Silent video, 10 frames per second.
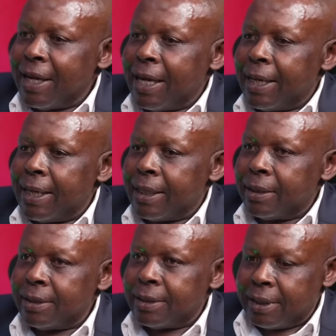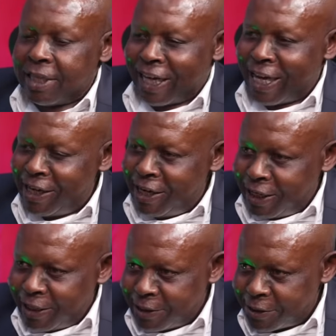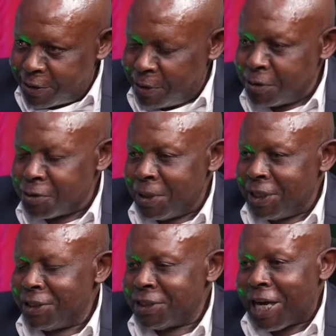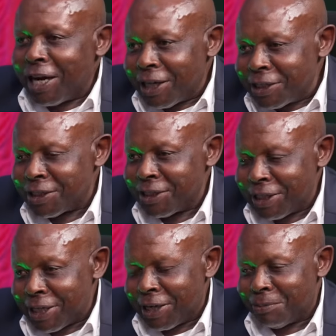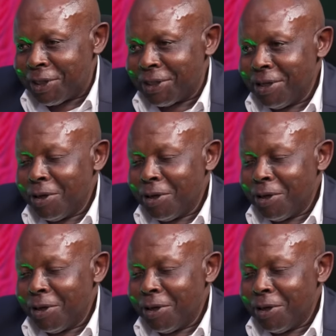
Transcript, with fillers: uh, the, the colonels, those who were in charge in the army,